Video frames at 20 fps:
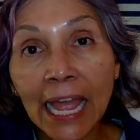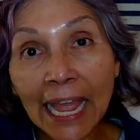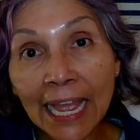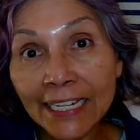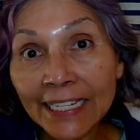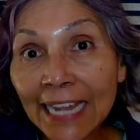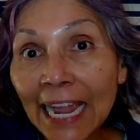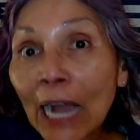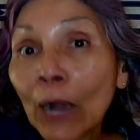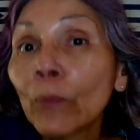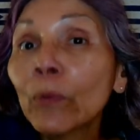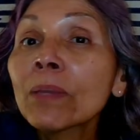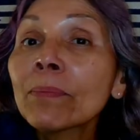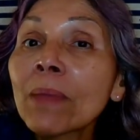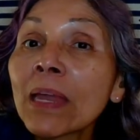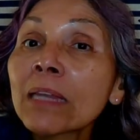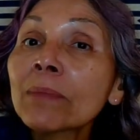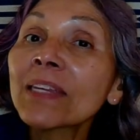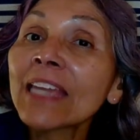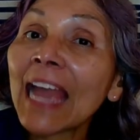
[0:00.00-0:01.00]
and how we
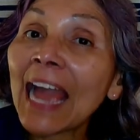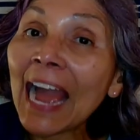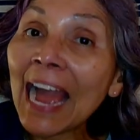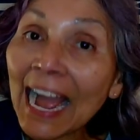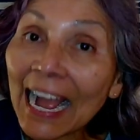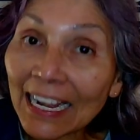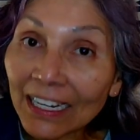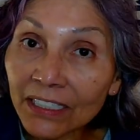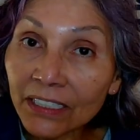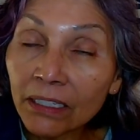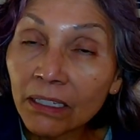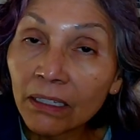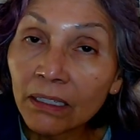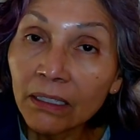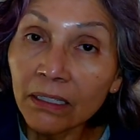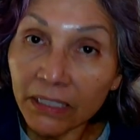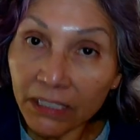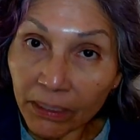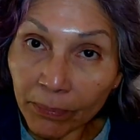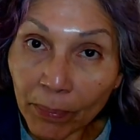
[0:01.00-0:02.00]
maybe act
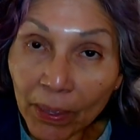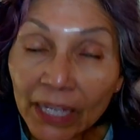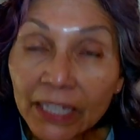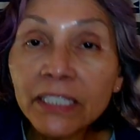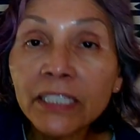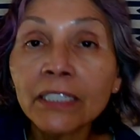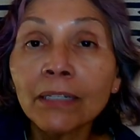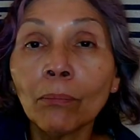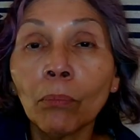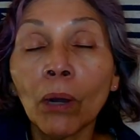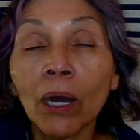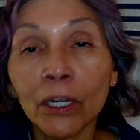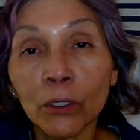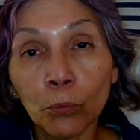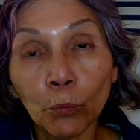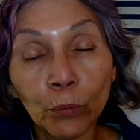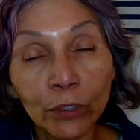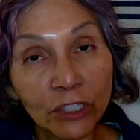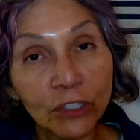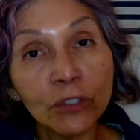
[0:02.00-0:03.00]
depending
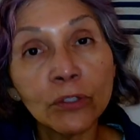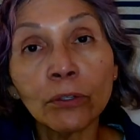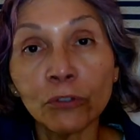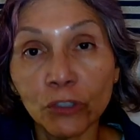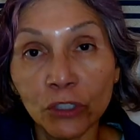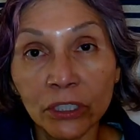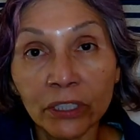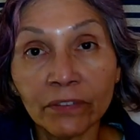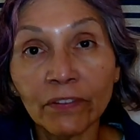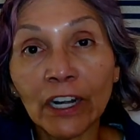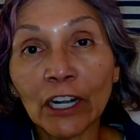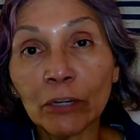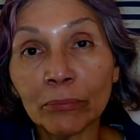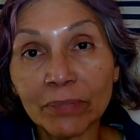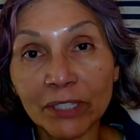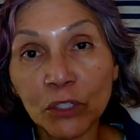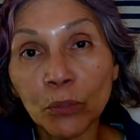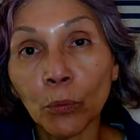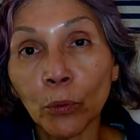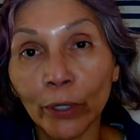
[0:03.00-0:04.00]
upon which social
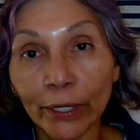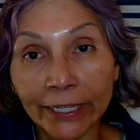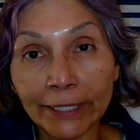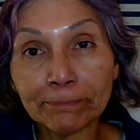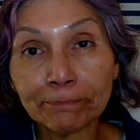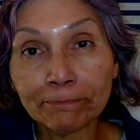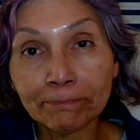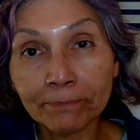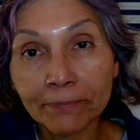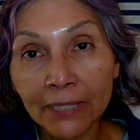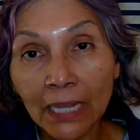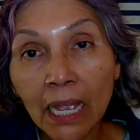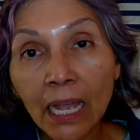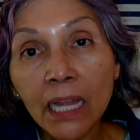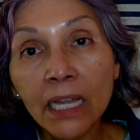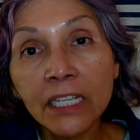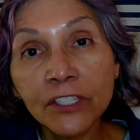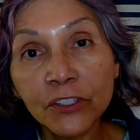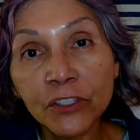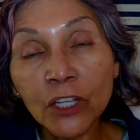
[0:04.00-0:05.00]
environments we're in.
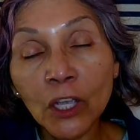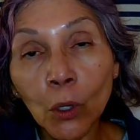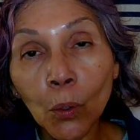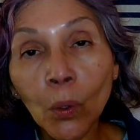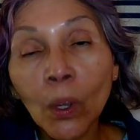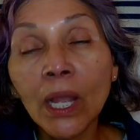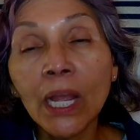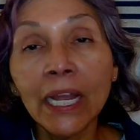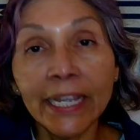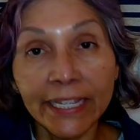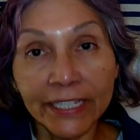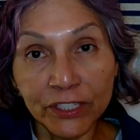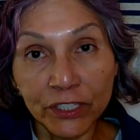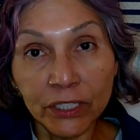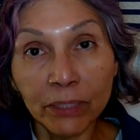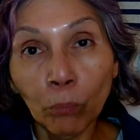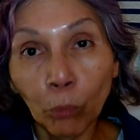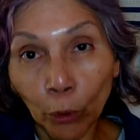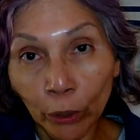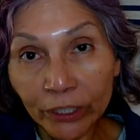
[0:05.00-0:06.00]
So it's
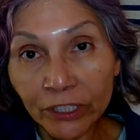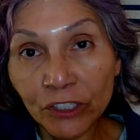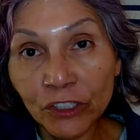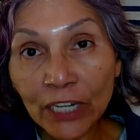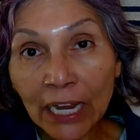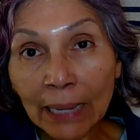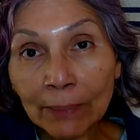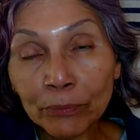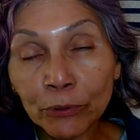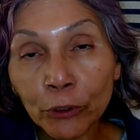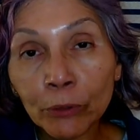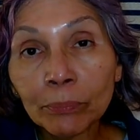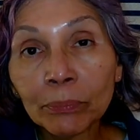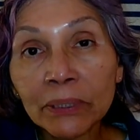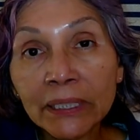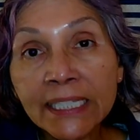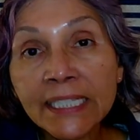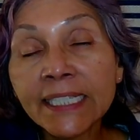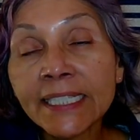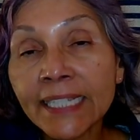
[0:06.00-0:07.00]
an important chapter.
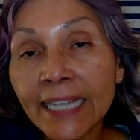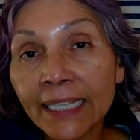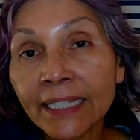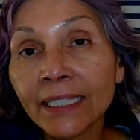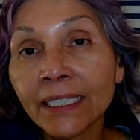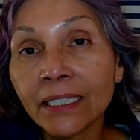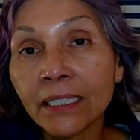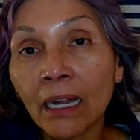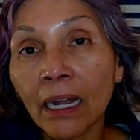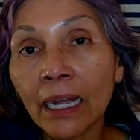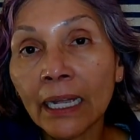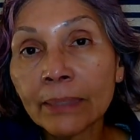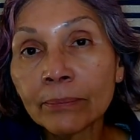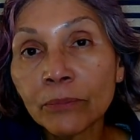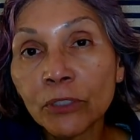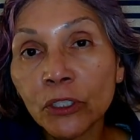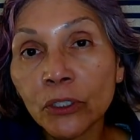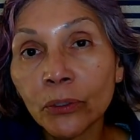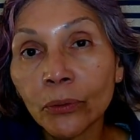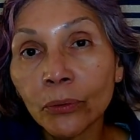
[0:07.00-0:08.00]
Please take the
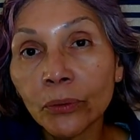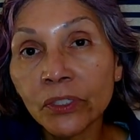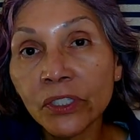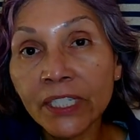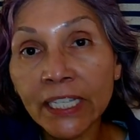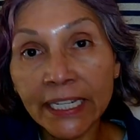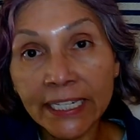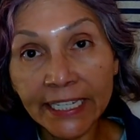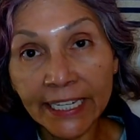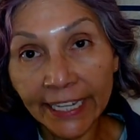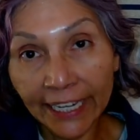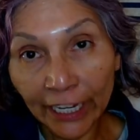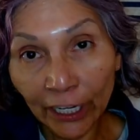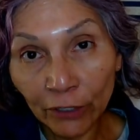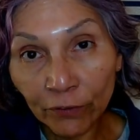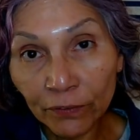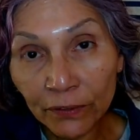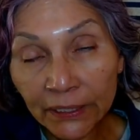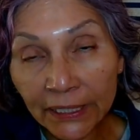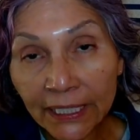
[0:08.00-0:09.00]
time to study it
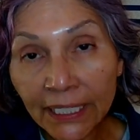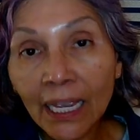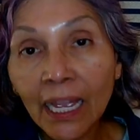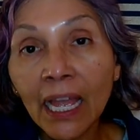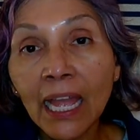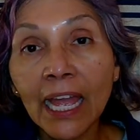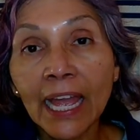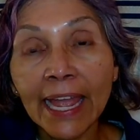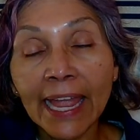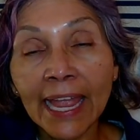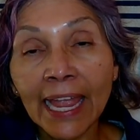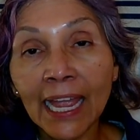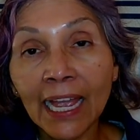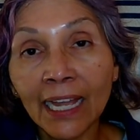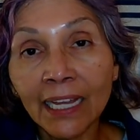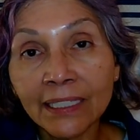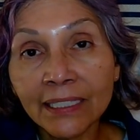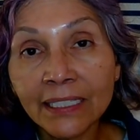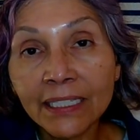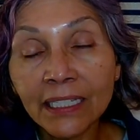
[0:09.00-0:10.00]
carefully,
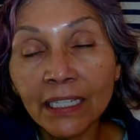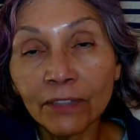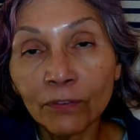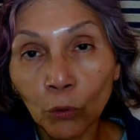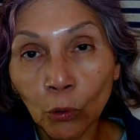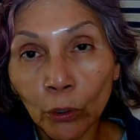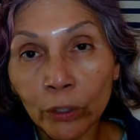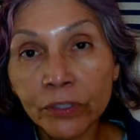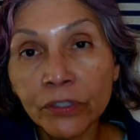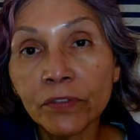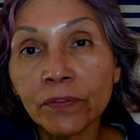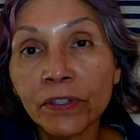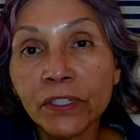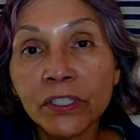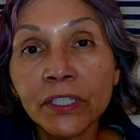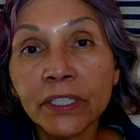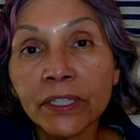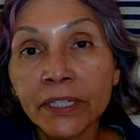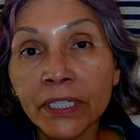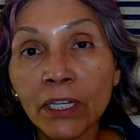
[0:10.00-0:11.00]
and of course
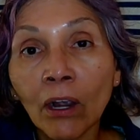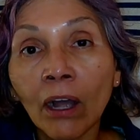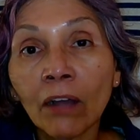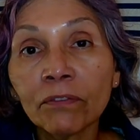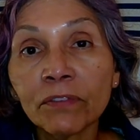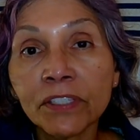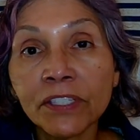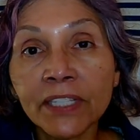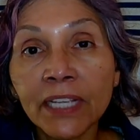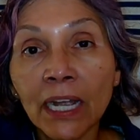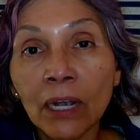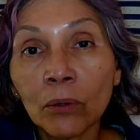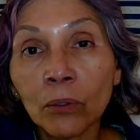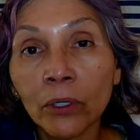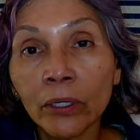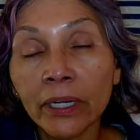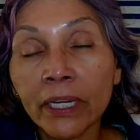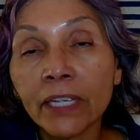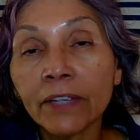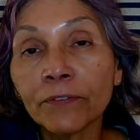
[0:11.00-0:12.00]
visit the office
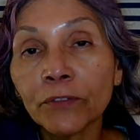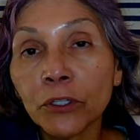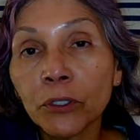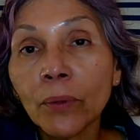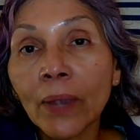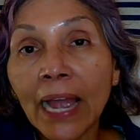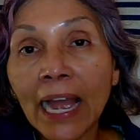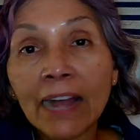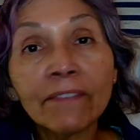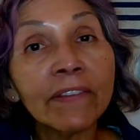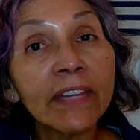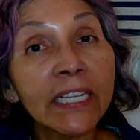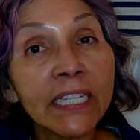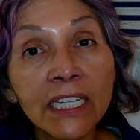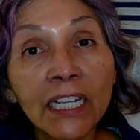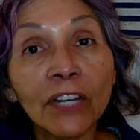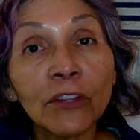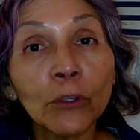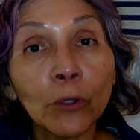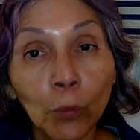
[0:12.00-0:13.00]
hour if you have
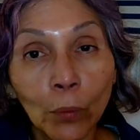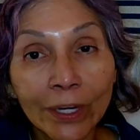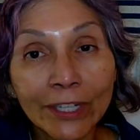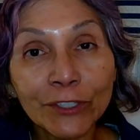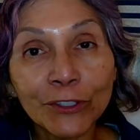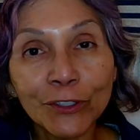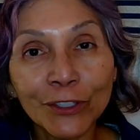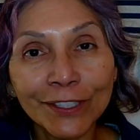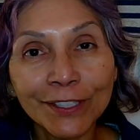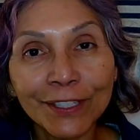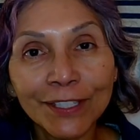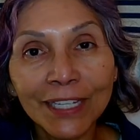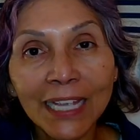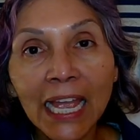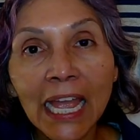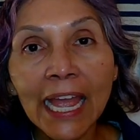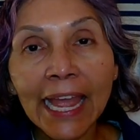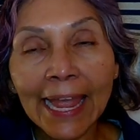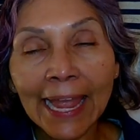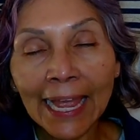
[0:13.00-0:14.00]
any other questions.
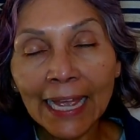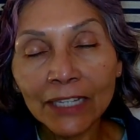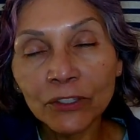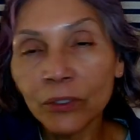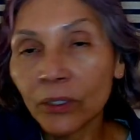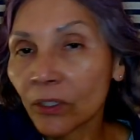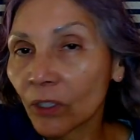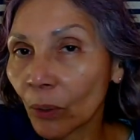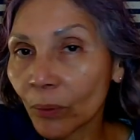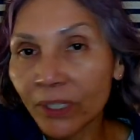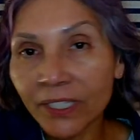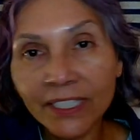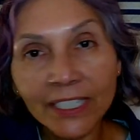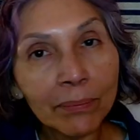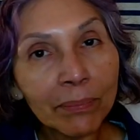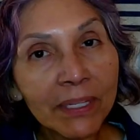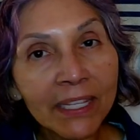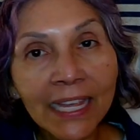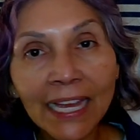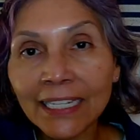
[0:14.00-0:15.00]
And you can always
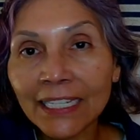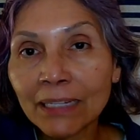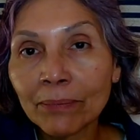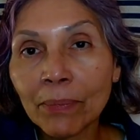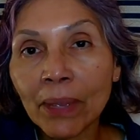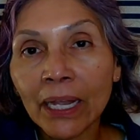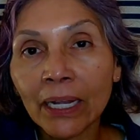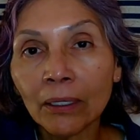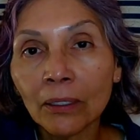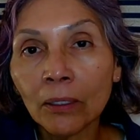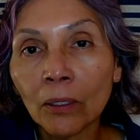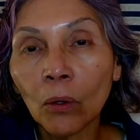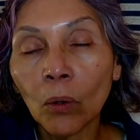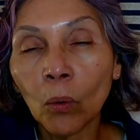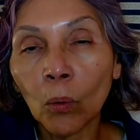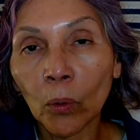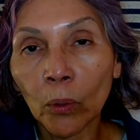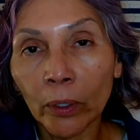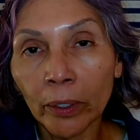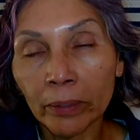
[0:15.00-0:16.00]
send me that email
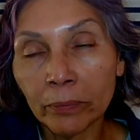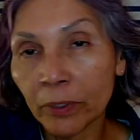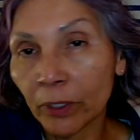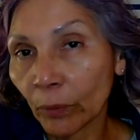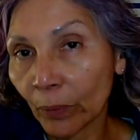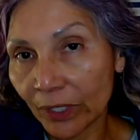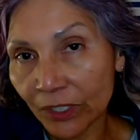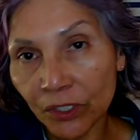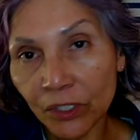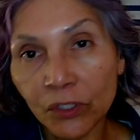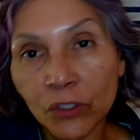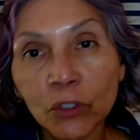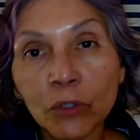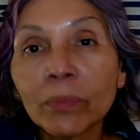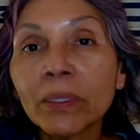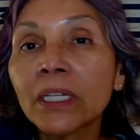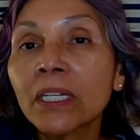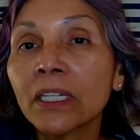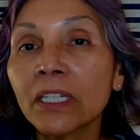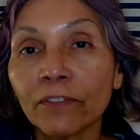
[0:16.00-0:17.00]
or request a
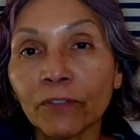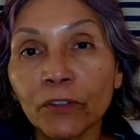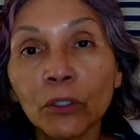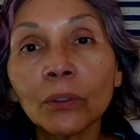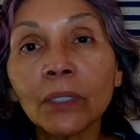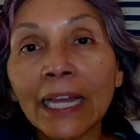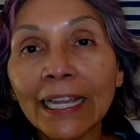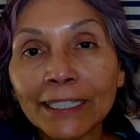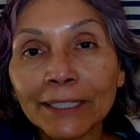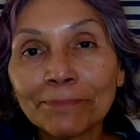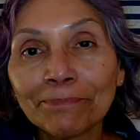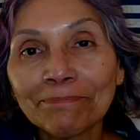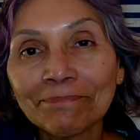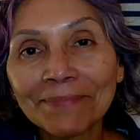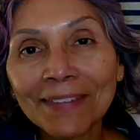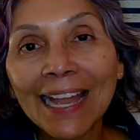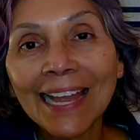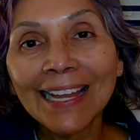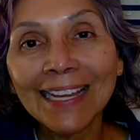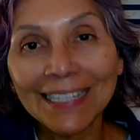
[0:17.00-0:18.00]
Zoom meeting if you'd like.
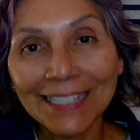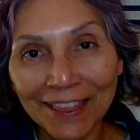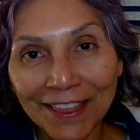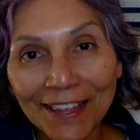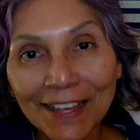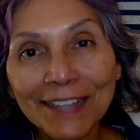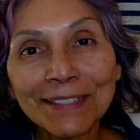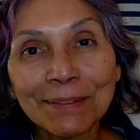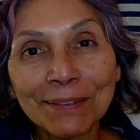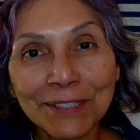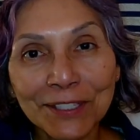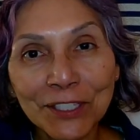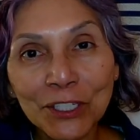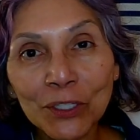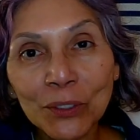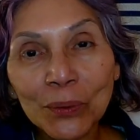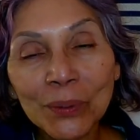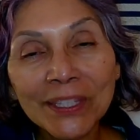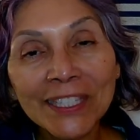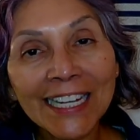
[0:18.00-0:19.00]
See
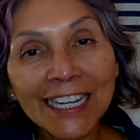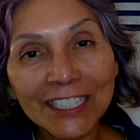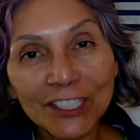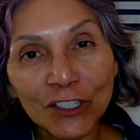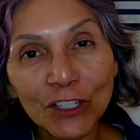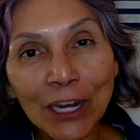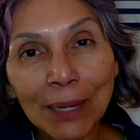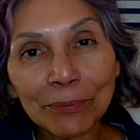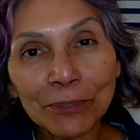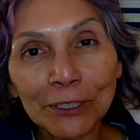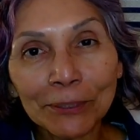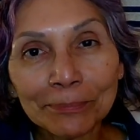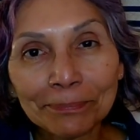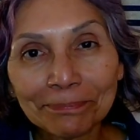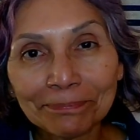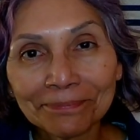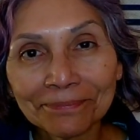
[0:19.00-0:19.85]
you in the next chapter.